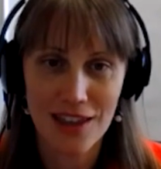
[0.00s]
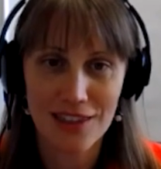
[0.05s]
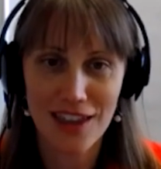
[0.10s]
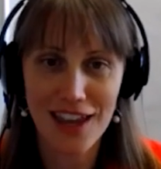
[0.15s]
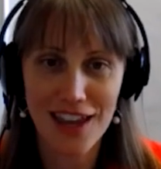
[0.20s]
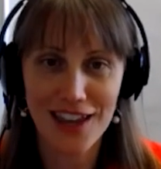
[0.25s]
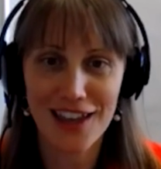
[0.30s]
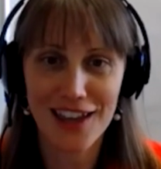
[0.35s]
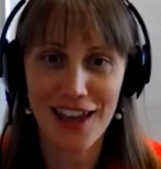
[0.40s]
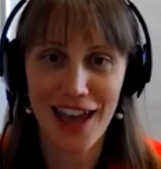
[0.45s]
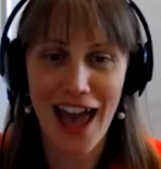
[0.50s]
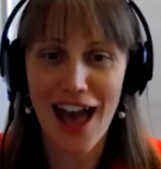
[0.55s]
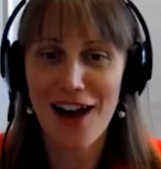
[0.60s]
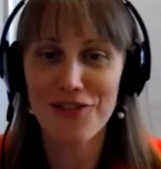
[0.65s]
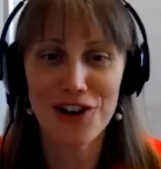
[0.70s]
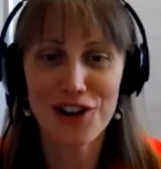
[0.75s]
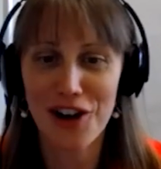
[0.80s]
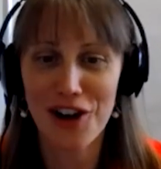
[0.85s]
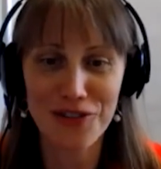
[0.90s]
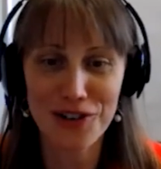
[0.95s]
They
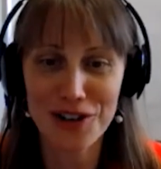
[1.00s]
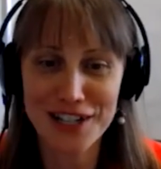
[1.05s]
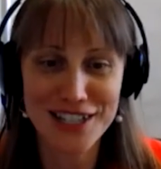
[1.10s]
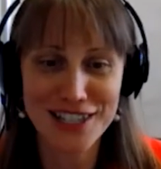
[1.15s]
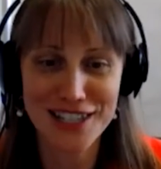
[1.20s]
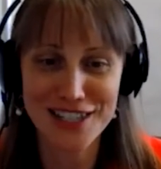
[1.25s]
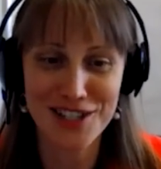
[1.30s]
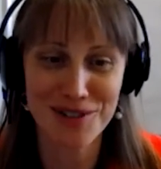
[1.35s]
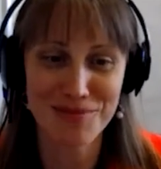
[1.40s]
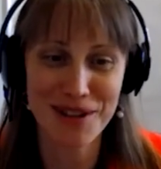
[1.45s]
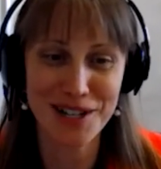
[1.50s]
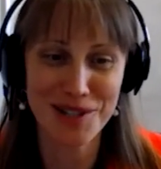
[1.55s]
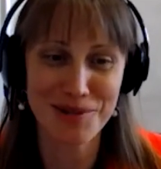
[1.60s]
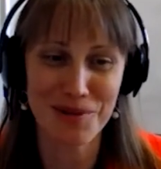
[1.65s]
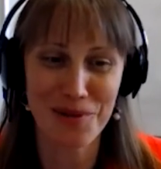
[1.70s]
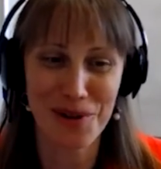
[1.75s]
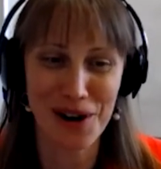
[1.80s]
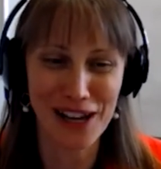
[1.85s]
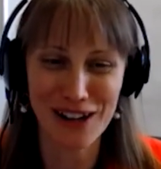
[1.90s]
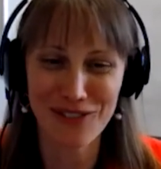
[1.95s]
have a governing system that has
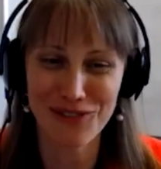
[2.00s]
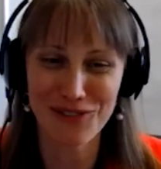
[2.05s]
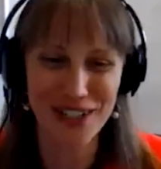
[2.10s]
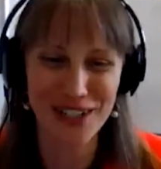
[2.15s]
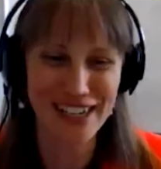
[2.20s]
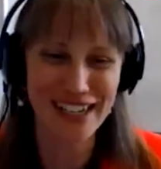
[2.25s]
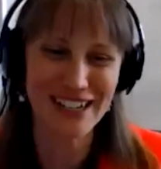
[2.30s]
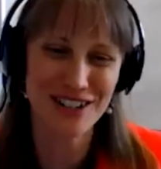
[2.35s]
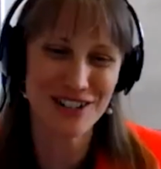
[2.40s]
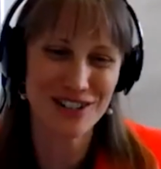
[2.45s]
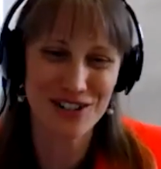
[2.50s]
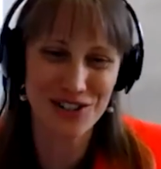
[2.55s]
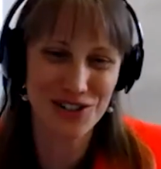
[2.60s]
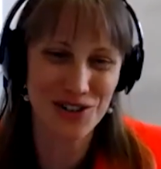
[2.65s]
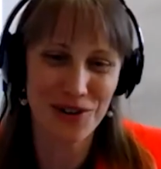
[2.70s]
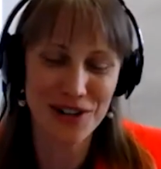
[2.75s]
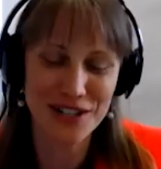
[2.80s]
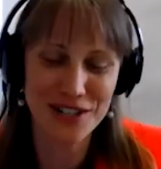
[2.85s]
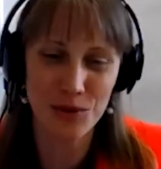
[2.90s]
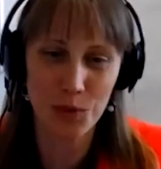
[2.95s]
been working for years. There's
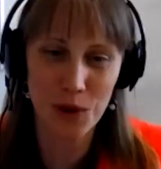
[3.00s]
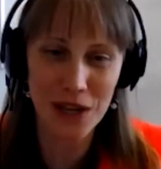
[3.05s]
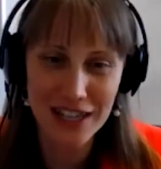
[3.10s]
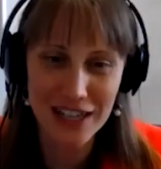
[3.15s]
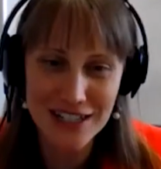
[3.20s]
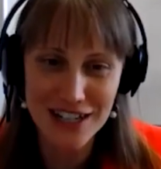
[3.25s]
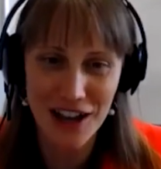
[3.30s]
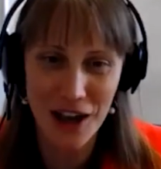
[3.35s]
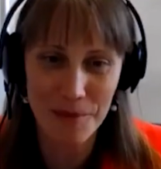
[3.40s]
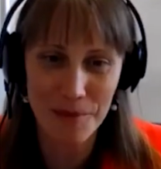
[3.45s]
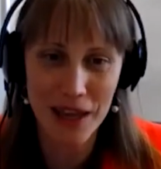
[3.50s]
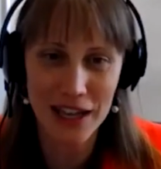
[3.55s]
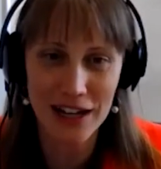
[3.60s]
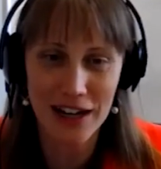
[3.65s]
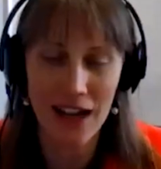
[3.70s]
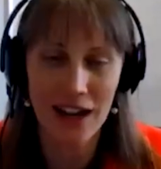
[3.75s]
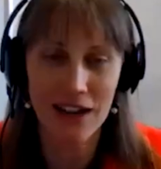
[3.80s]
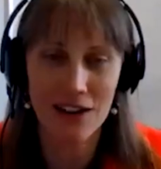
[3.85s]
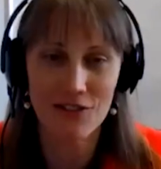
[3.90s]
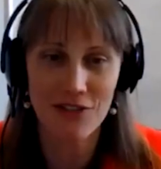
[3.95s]
no reason we need to come in
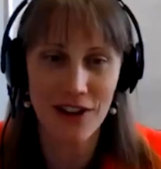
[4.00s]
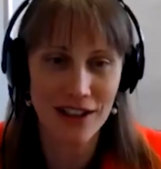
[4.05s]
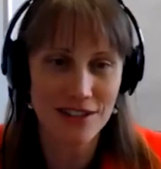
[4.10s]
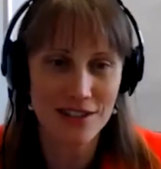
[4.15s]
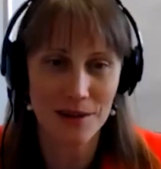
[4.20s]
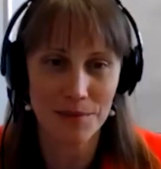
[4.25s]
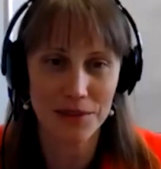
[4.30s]
and invent